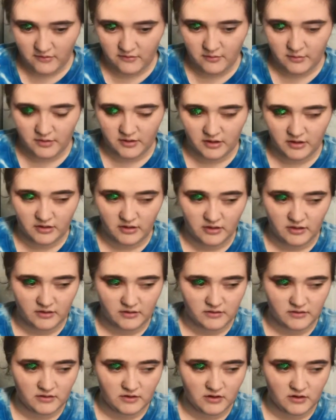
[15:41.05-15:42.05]
Everybody
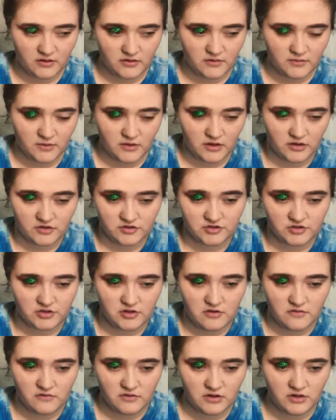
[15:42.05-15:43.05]
thinks that, oh, it's because
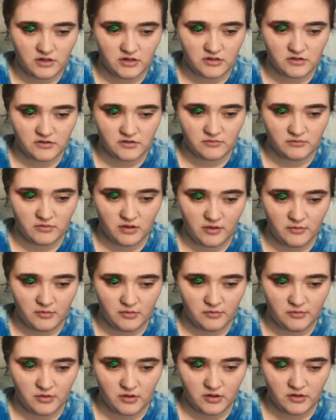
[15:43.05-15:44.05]
she overeats and blah,
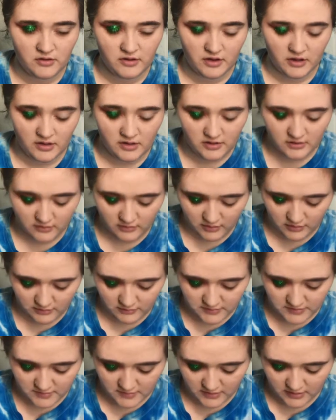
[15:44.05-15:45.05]
blah, blah. Like, I know
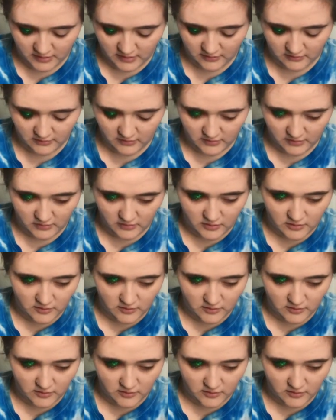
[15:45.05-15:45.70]
I was making